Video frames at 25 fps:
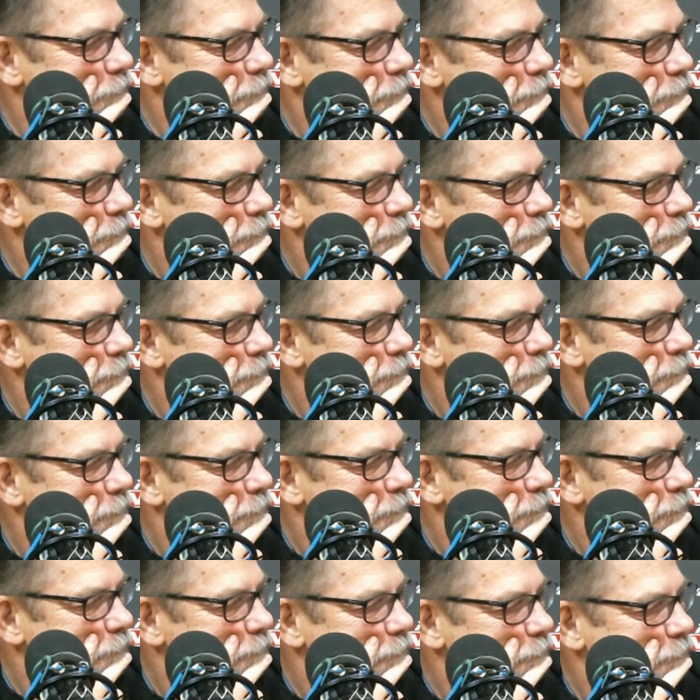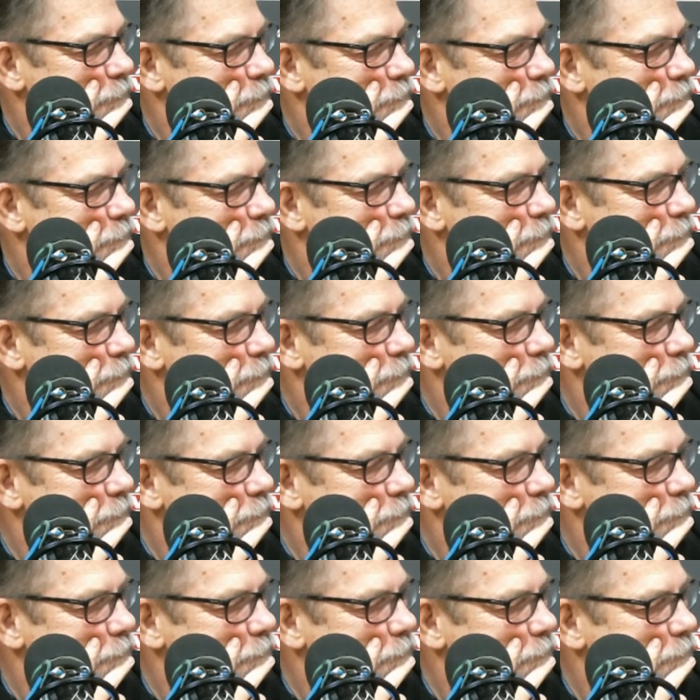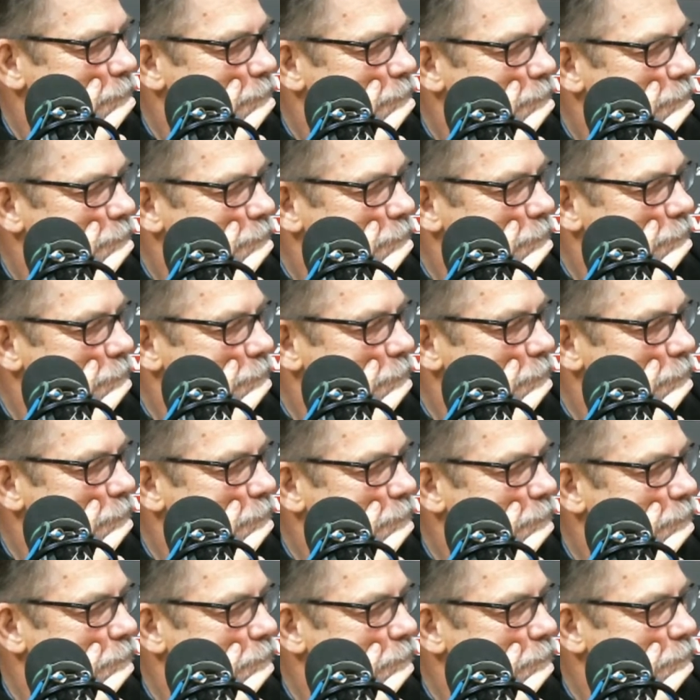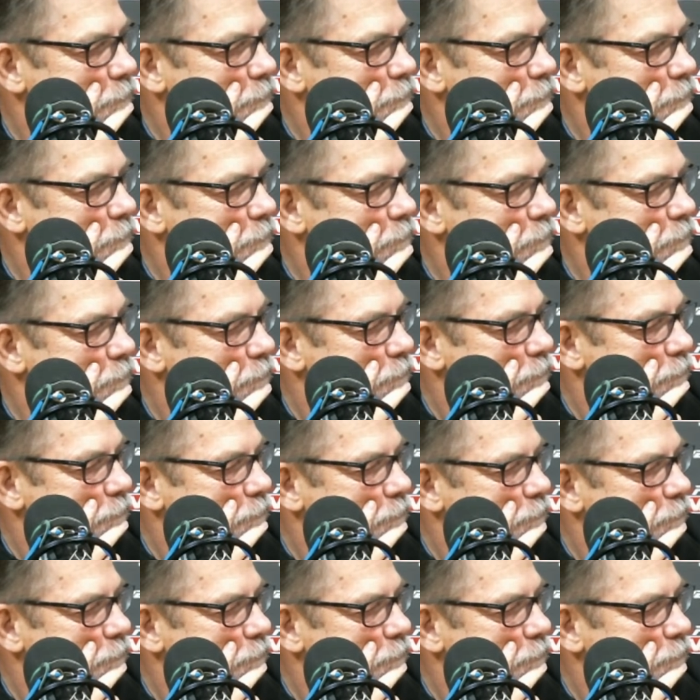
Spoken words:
No words are spoken by the person on screen.